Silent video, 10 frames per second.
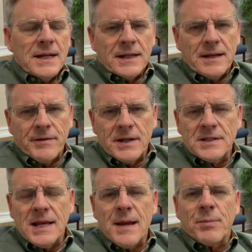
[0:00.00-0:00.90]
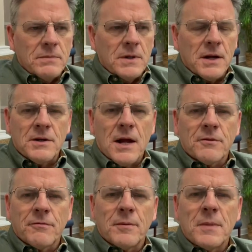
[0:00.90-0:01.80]
Give you an example. A
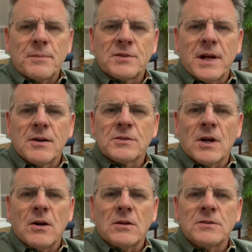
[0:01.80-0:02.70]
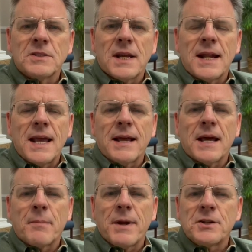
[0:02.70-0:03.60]
doctor from upstairs called and said, hey, I
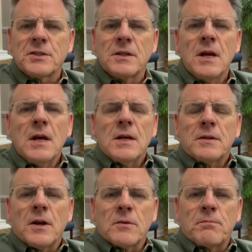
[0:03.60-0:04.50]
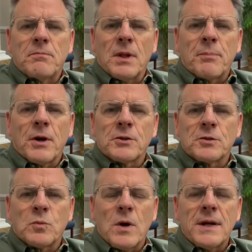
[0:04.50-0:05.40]
got a patient, their blood
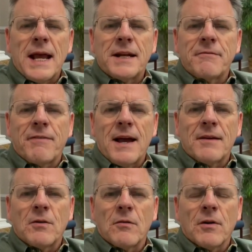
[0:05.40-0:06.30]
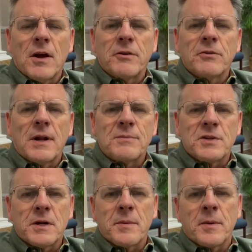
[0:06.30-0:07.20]
pressure is 195 over 100, I'm
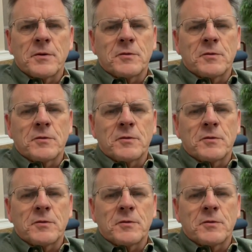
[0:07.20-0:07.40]
sending them to the emergency